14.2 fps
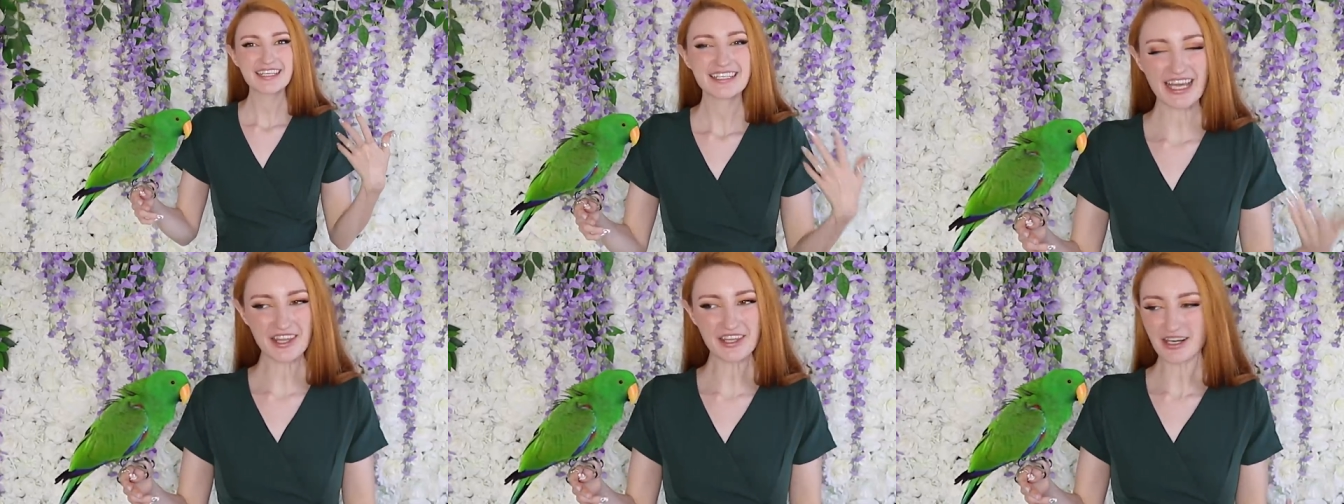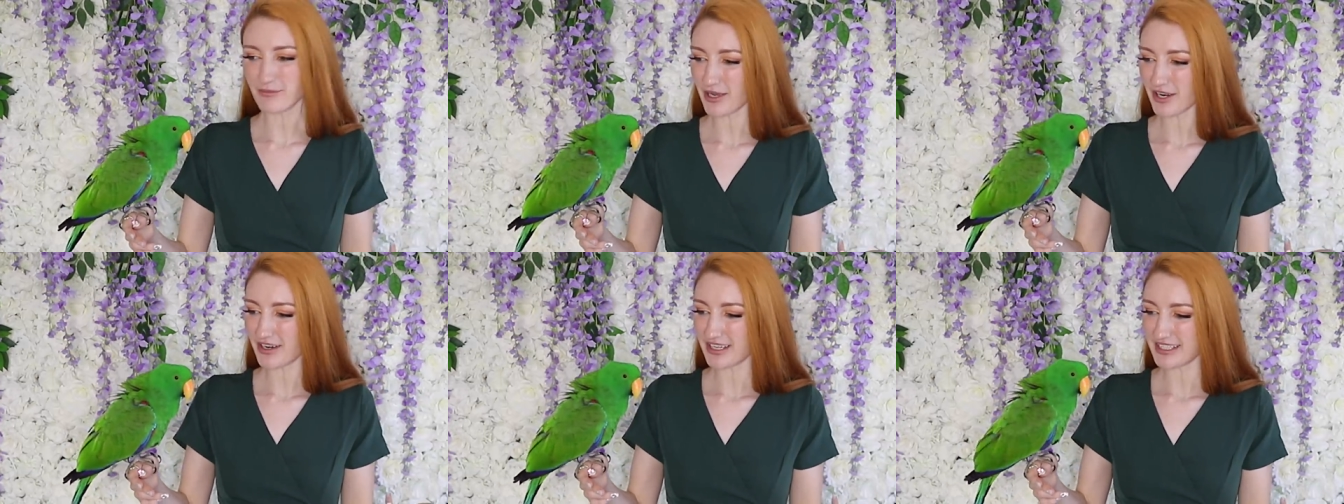now that I'm
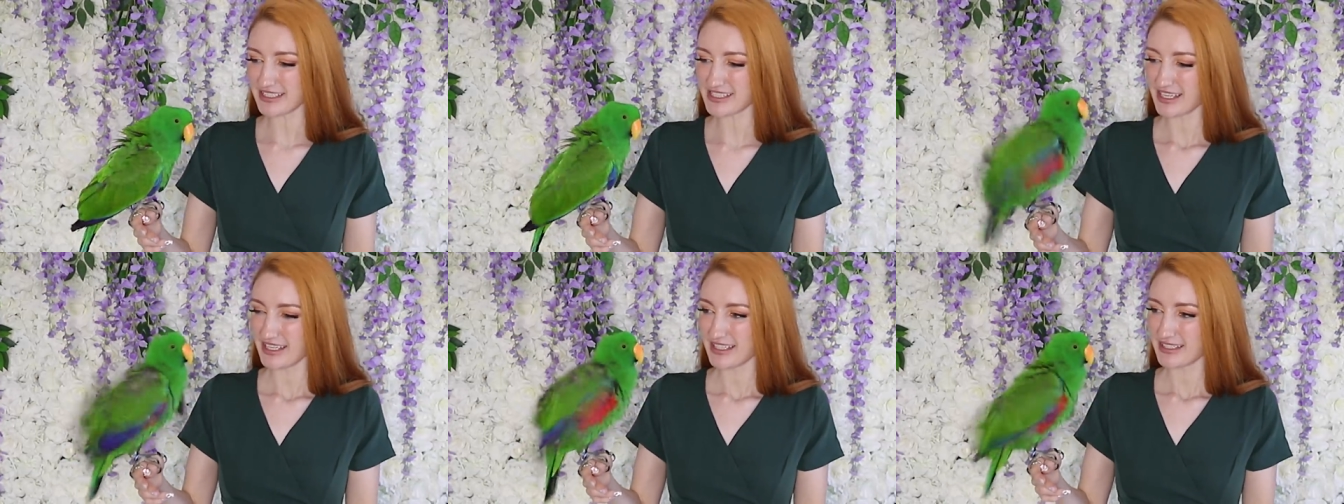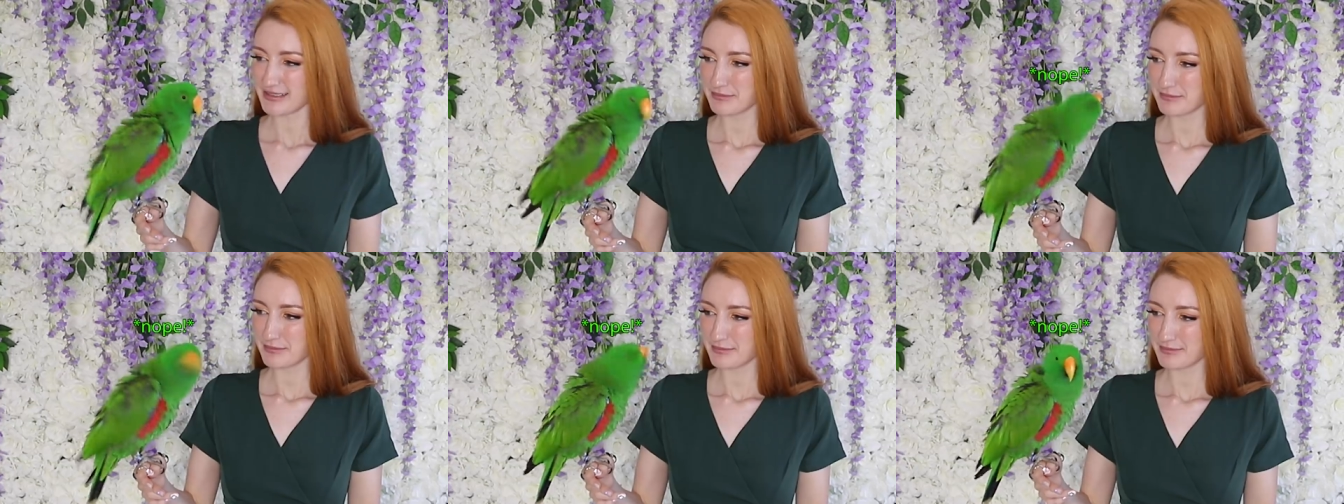wearing it,
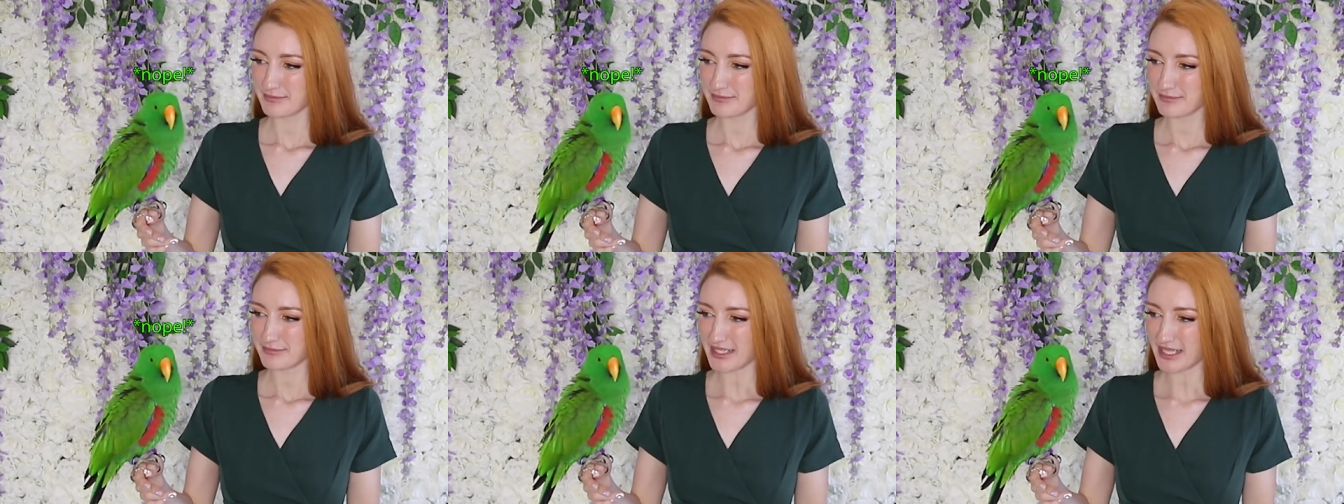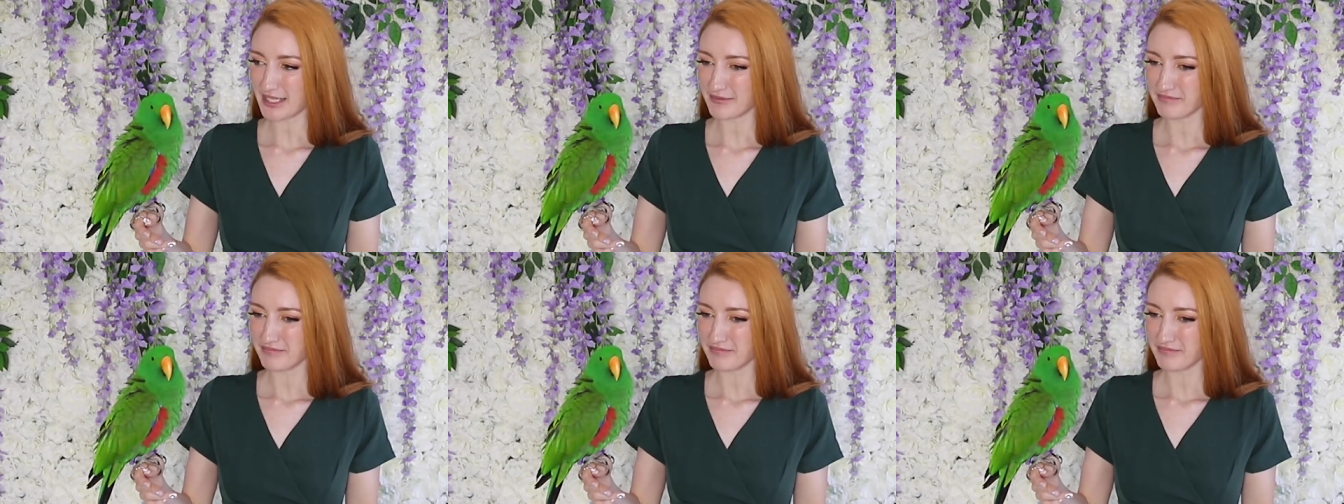yeah.